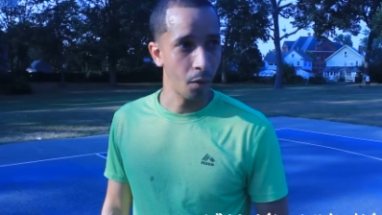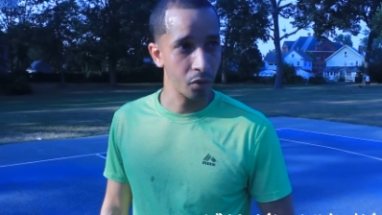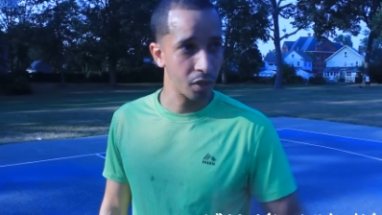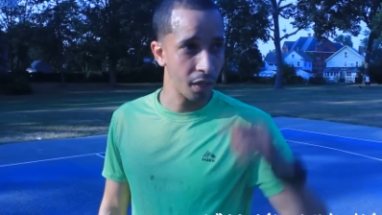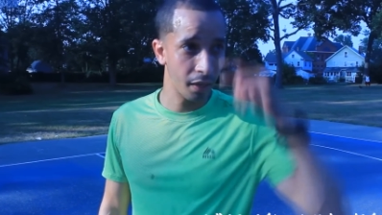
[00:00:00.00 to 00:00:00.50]
I
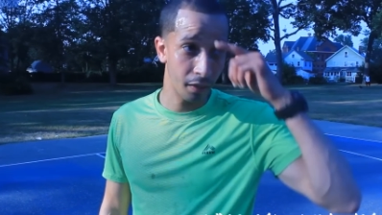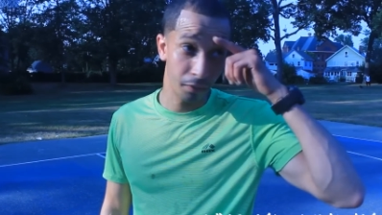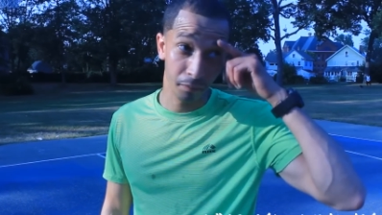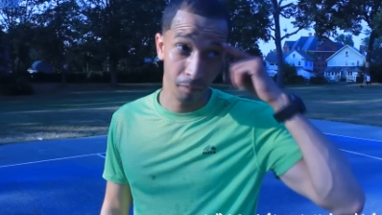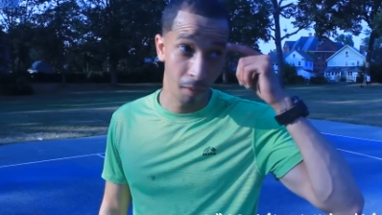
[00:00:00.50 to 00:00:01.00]
would say
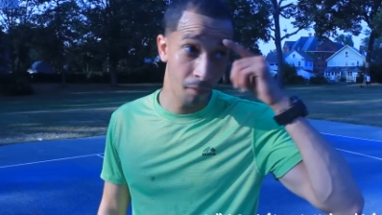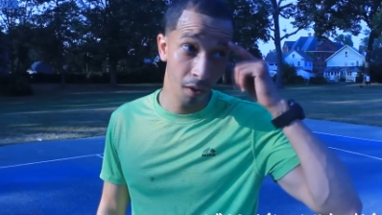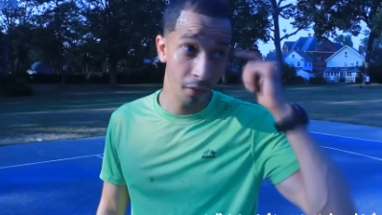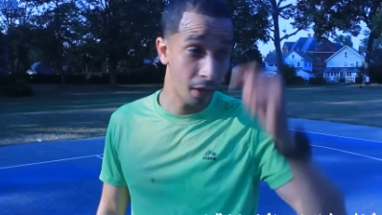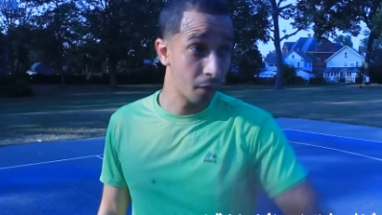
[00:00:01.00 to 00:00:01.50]
my
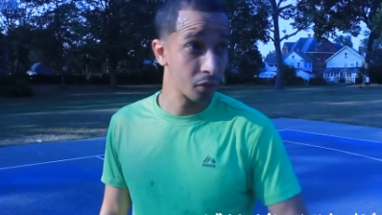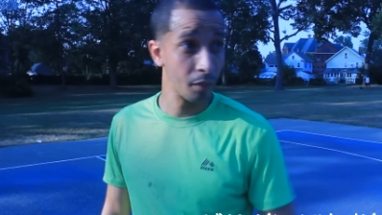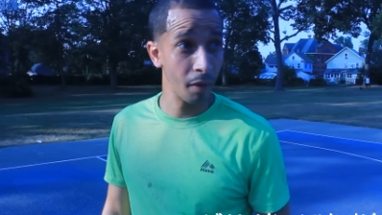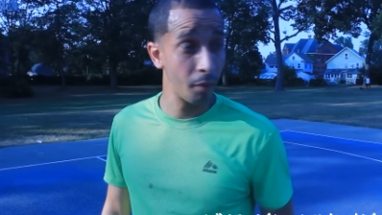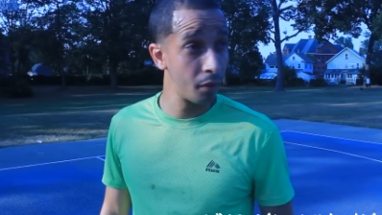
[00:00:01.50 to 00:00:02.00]
mother. I would
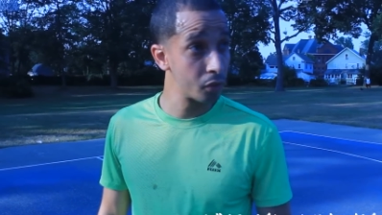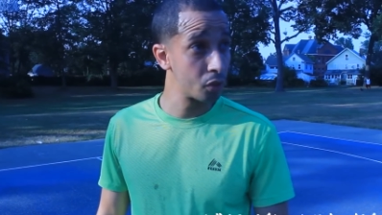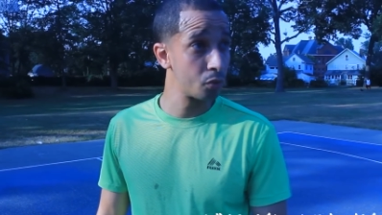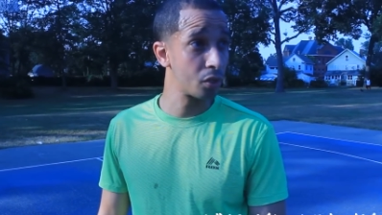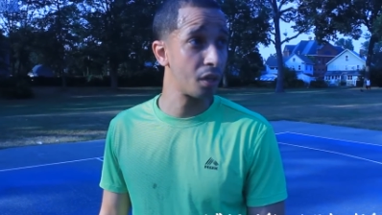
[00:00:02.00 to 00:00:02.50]
say my mother,
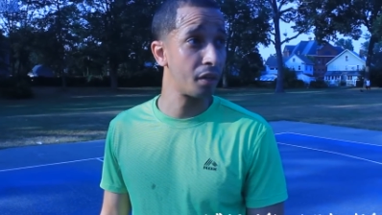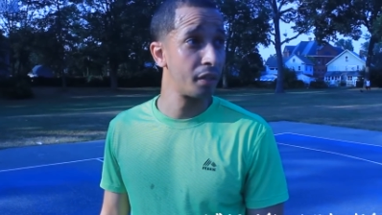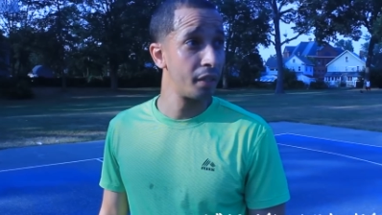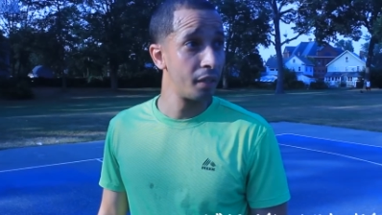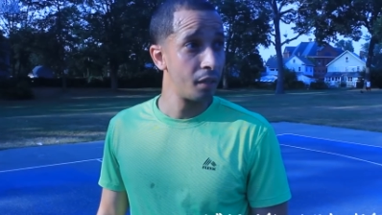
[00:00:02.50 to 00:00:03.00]
she was a uh,
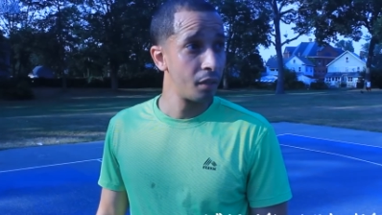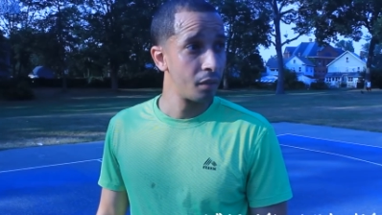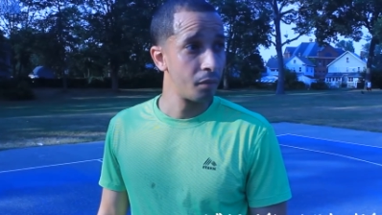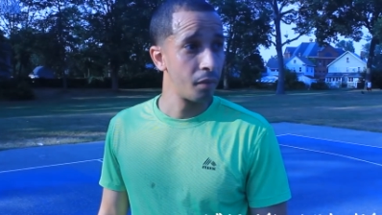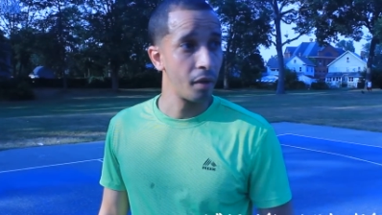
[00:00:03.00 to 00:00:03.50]

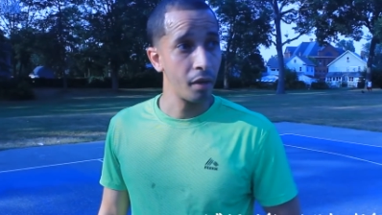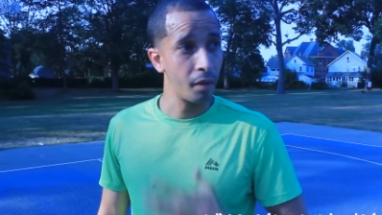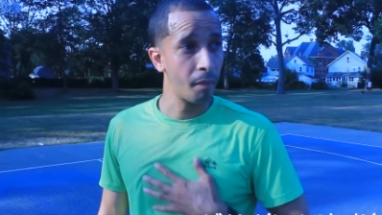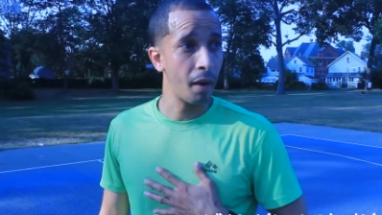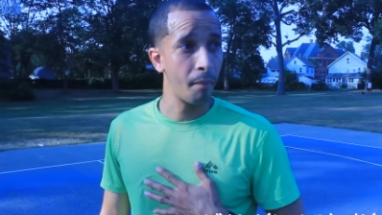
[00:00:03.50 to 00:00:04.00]

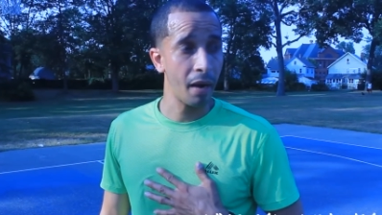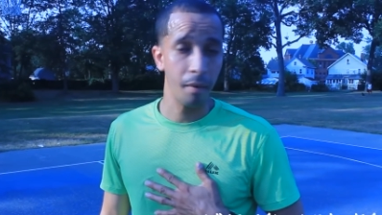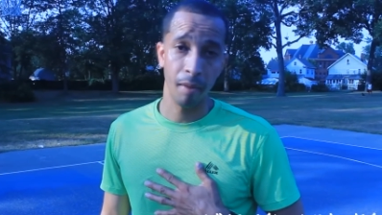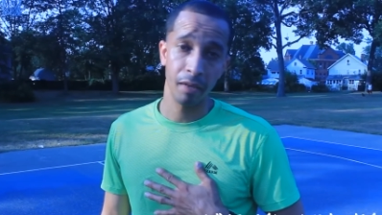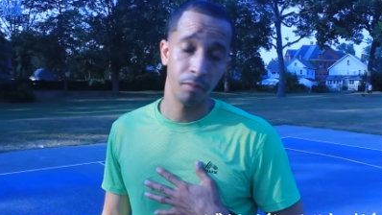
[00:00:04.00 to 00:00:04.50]
in my,
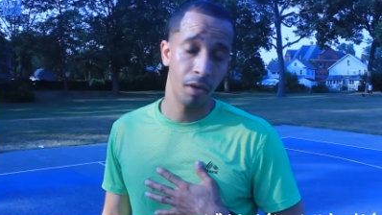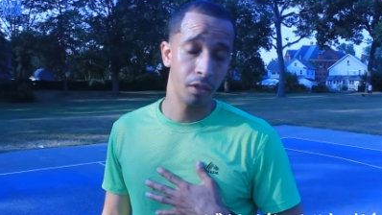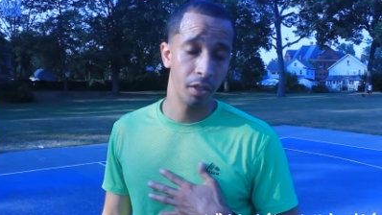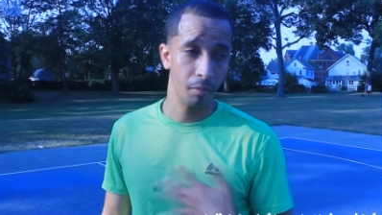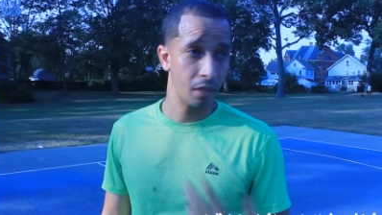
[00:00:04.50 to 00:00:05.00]
my, my,
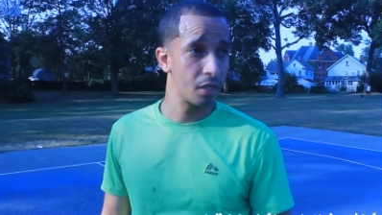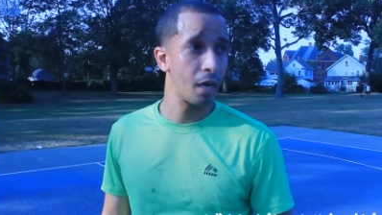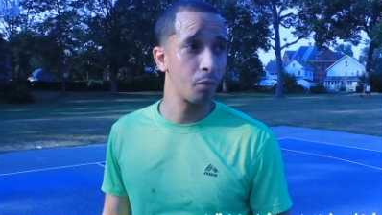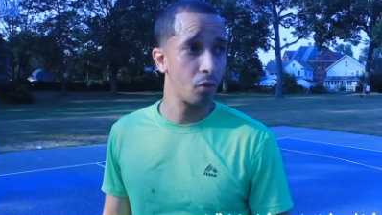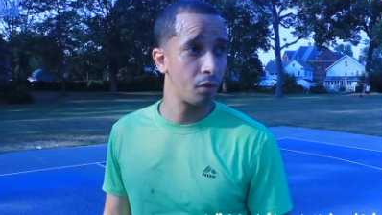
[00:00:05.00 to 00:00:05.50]
my, my
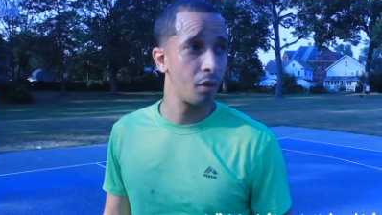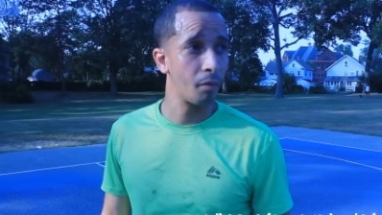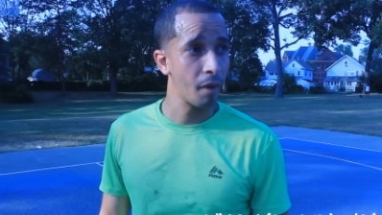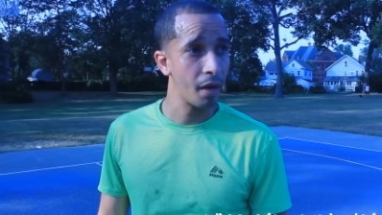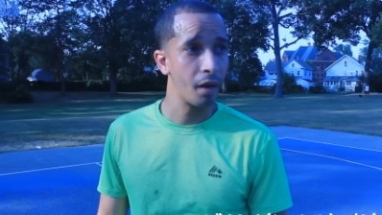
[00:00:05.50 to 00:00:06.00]
time growing
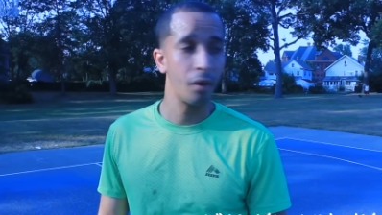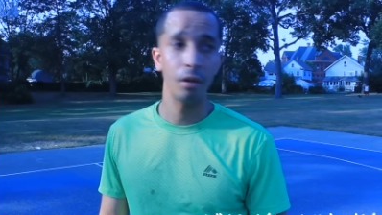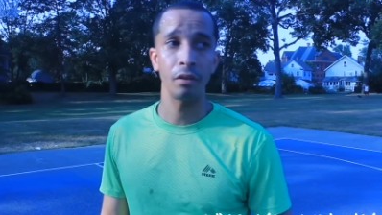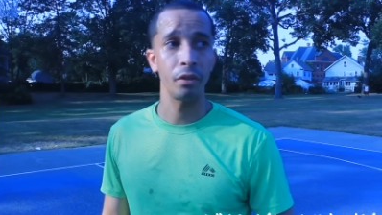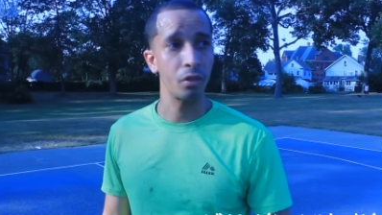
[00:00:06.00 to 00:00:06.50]
up, in my
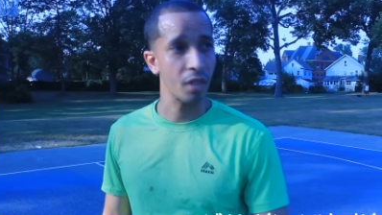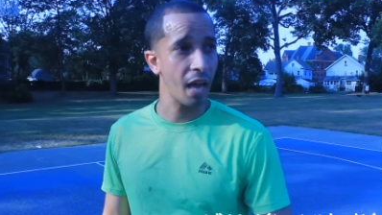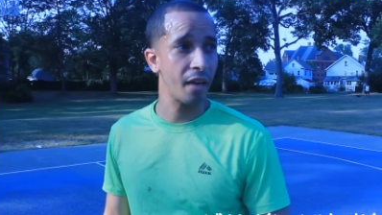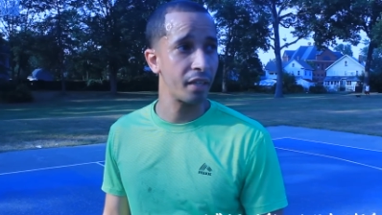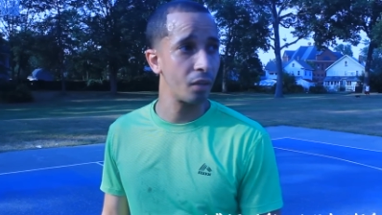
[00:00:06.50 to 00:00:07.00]
era, there was a
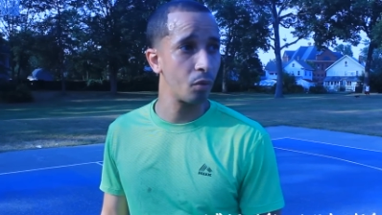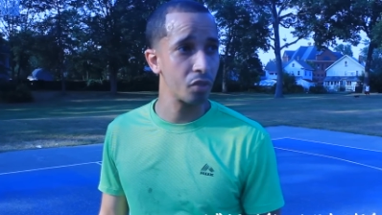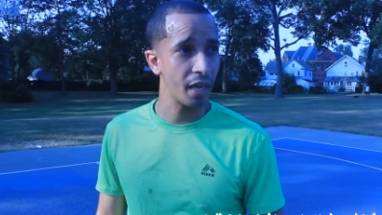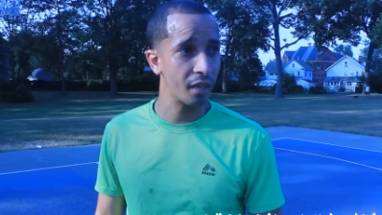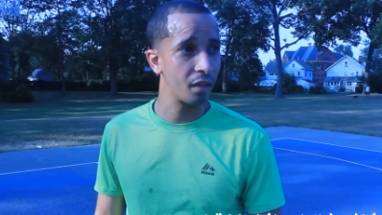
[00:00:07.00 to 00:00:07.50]
lot of
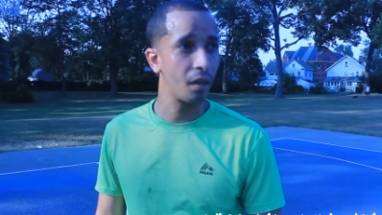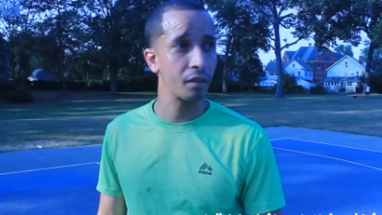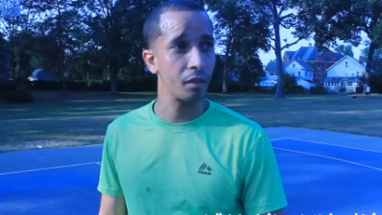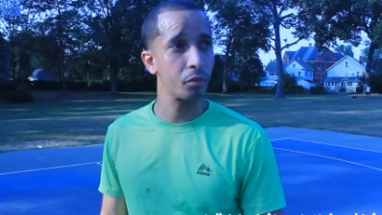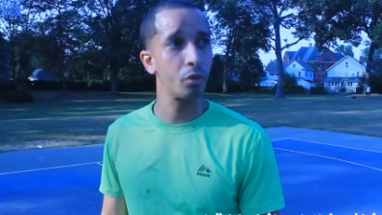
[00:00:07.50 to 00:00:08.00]
heroes that I could have
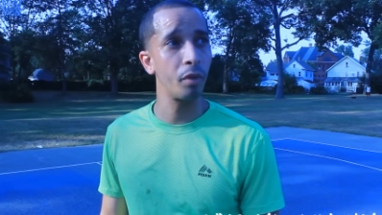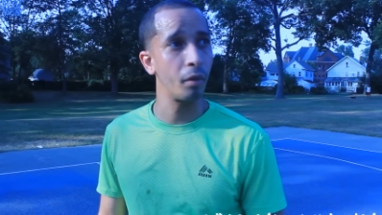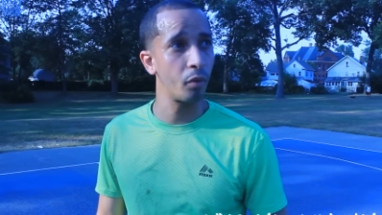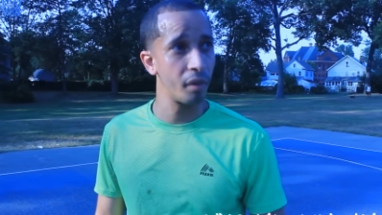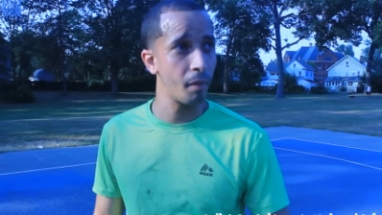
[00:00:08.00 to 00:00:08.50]
looked up to,
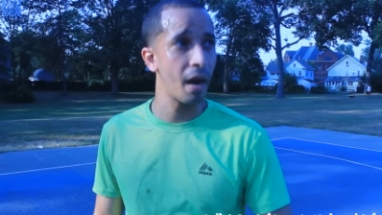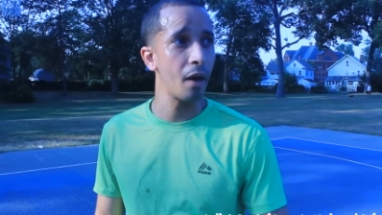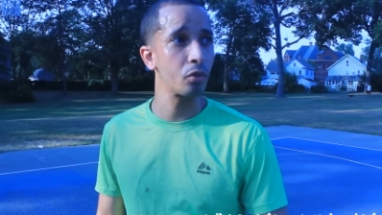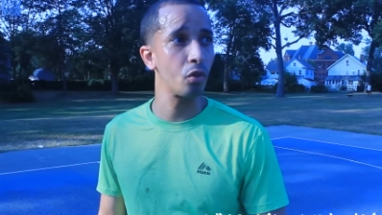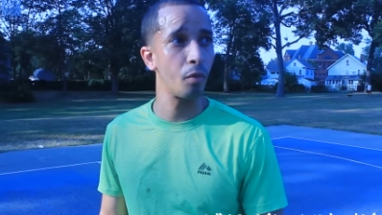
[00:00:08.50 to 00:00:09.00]
but within my
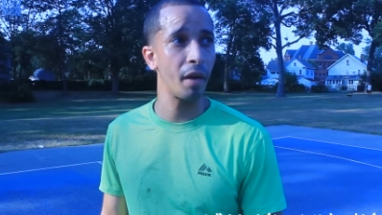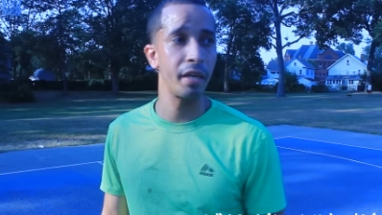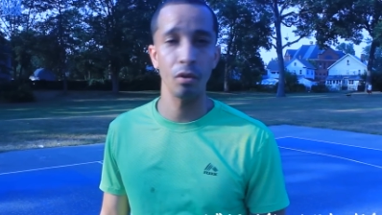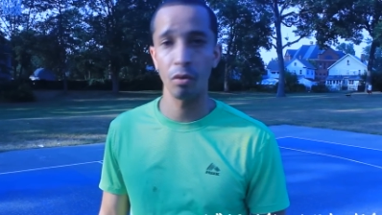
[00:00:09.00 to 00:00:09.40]
household, my